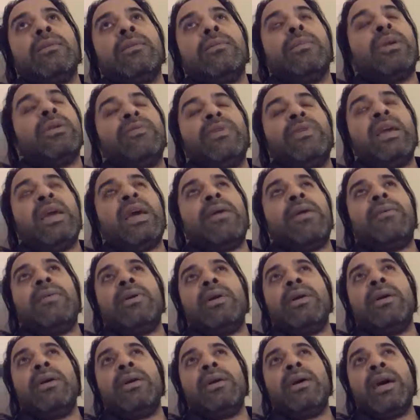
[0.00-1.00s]
but we have
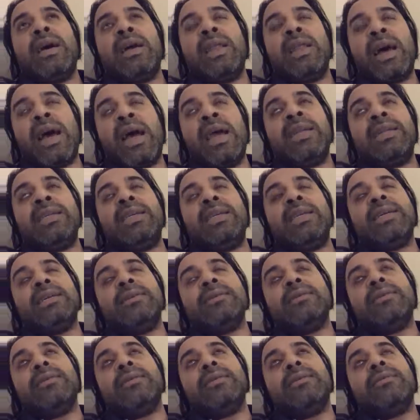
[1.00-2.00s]
an
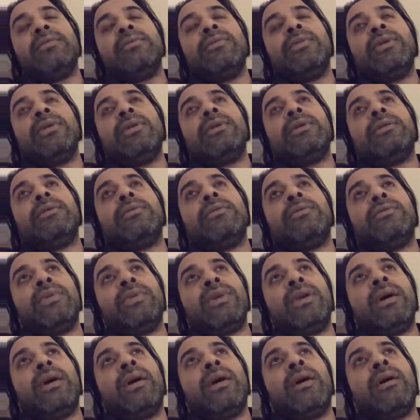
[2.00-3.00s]
idea where
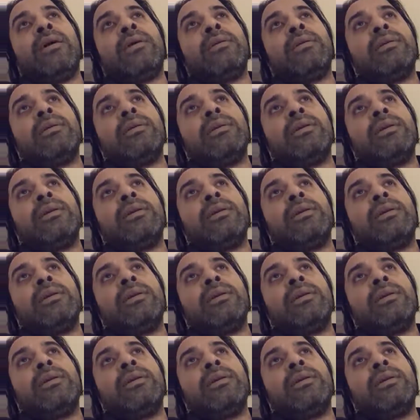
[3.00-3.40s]
we are.